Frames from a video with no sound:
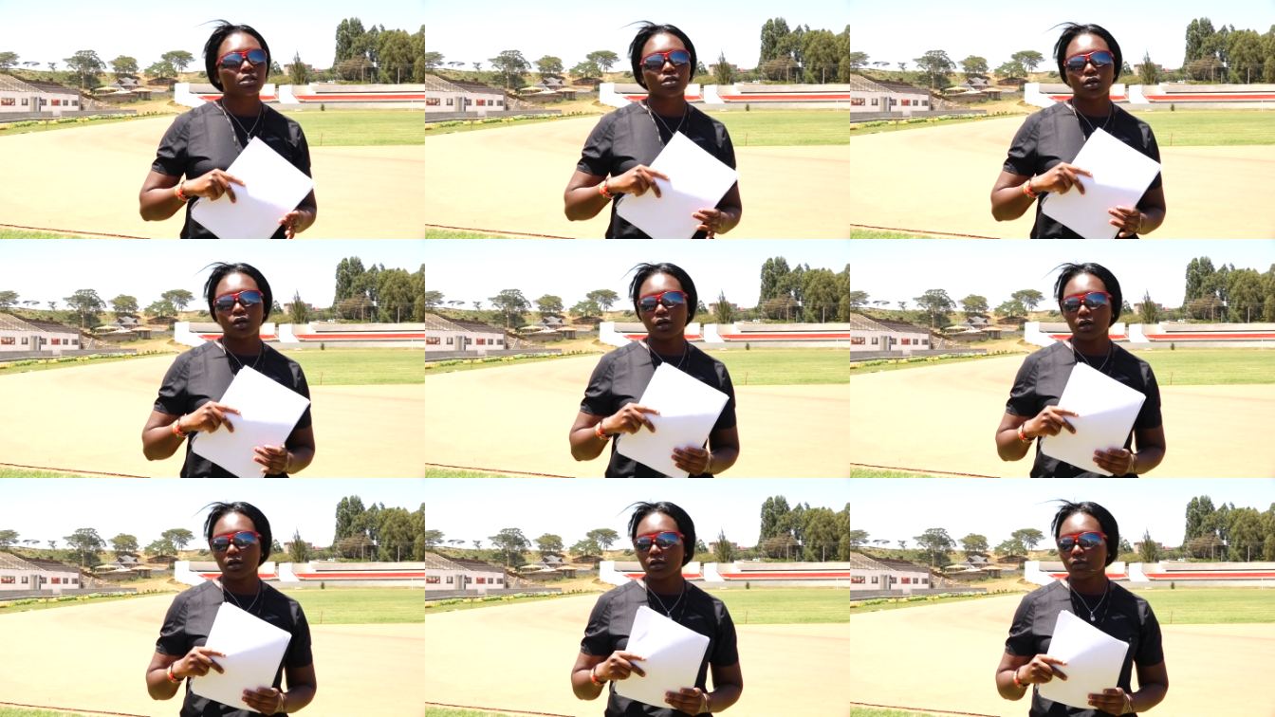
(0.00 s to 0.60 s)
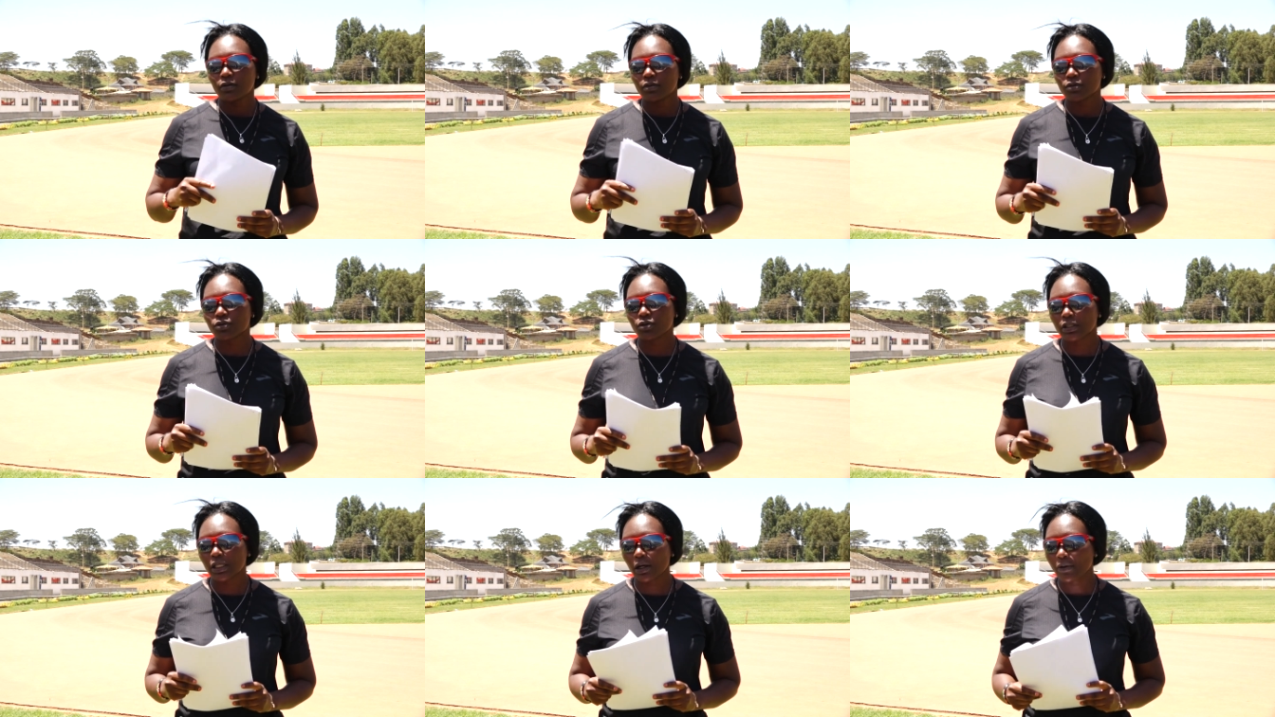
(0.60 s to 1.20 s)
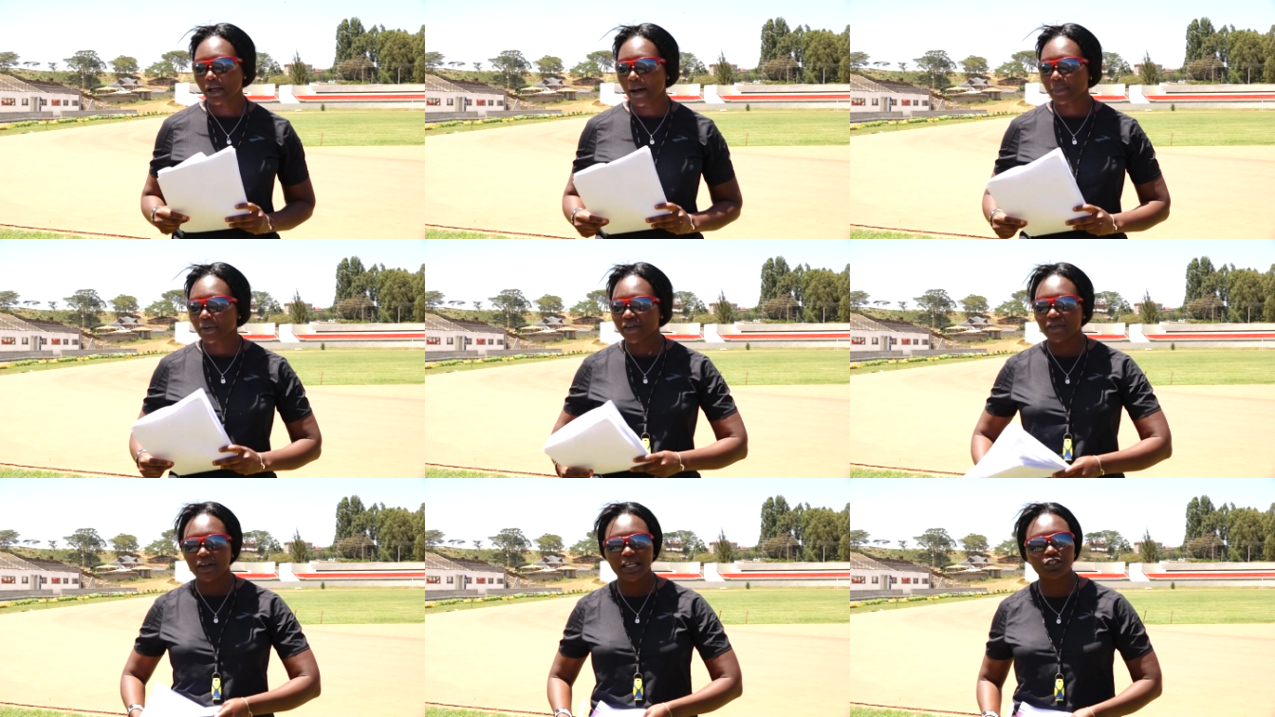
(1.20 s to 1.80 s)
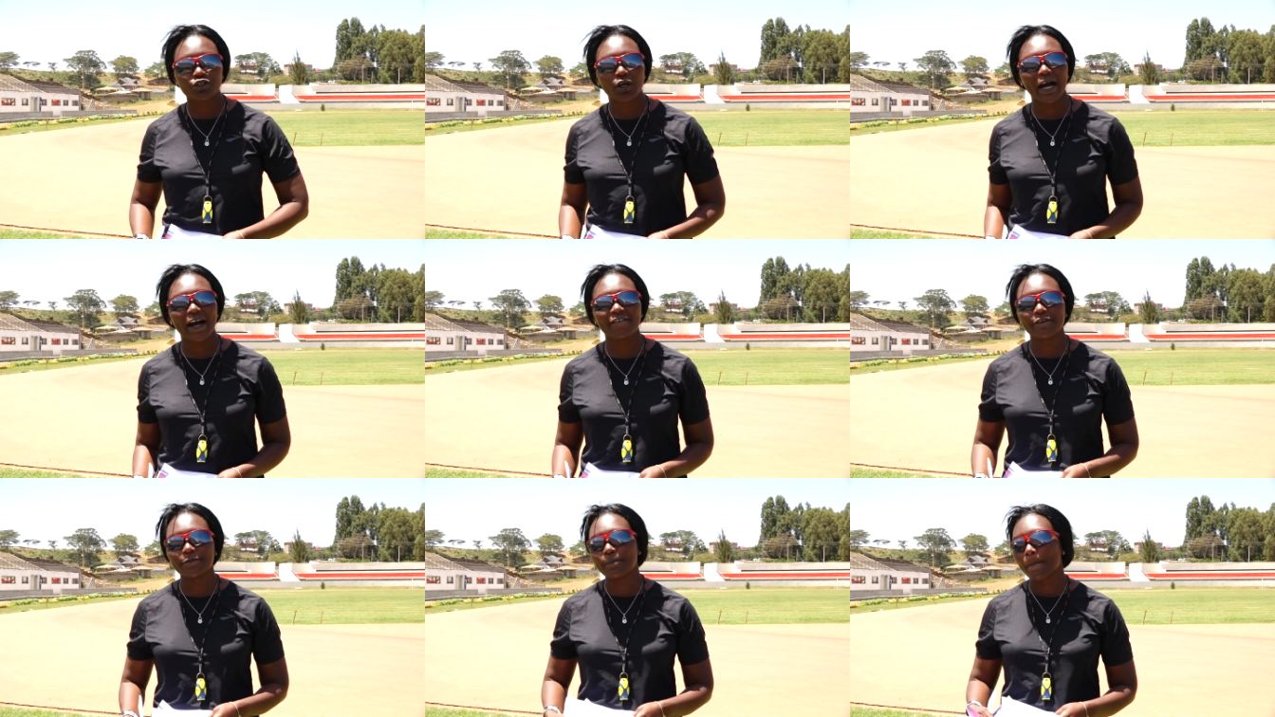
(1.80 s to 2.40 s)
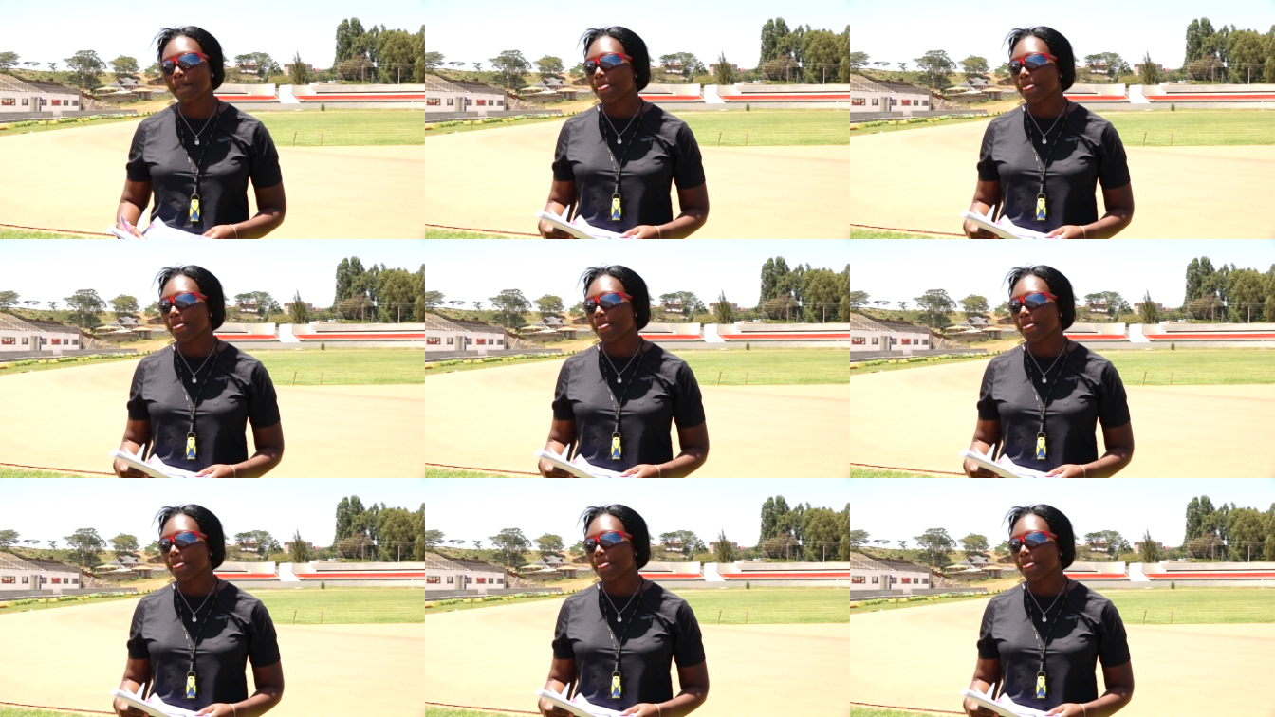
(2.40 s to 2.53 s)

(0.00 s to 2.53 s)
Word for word: So today we are privileged to have him